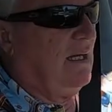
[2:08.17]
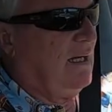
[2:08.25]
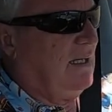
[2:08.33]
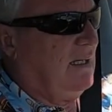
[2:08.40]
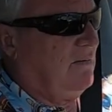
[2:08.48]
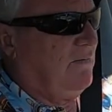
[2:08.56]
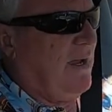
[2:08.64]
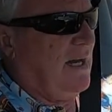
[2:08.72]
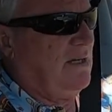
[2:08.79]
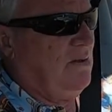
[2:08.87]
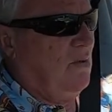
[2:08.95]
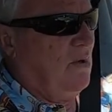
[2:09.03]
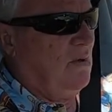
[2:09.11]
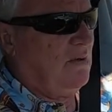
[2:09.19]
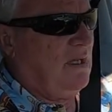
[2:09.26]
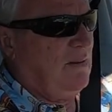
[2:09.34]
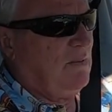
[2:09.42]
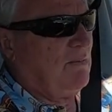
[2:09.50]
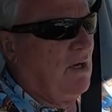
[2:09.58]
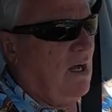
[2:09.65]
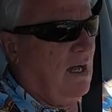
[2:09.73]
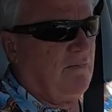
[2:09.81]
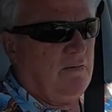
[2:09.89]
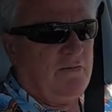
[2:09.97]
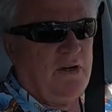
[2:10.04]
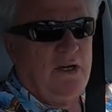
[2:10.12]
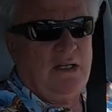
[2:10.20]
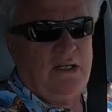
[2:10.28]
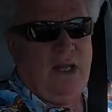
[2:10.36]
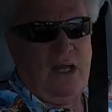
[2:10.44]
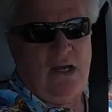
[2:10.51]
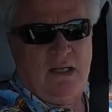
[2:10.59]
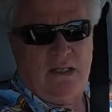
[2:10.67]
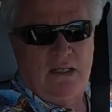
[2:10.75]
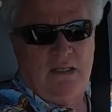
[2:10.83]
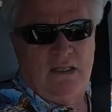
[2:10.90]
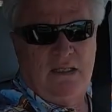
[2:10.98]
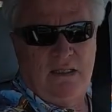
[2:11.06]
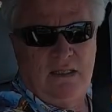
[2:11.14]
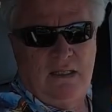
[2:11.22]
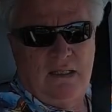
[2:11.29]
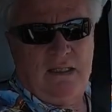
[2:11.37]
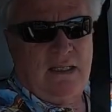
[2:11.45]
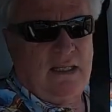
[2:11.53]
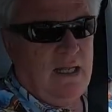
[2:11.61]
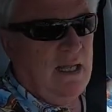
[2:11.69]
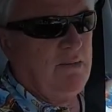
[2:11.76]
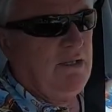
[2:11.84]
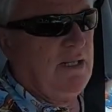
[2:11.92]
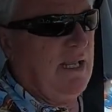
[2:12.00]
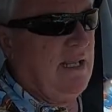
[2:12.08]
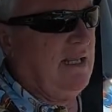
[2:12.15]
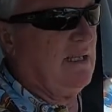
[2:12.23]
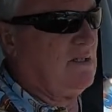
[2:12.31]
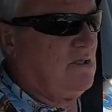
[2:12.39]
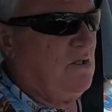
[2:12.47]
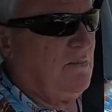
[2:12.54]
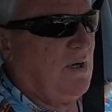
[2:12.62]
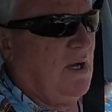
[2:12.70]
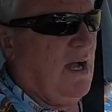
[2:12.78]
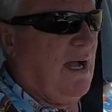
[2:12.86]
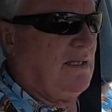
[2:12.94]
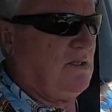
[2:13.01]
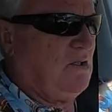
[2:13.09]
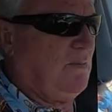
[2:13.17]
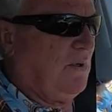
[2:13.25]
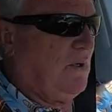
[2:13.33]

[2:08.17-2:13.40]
In fact, you won't keep them on for very long. I mean, they get super hot super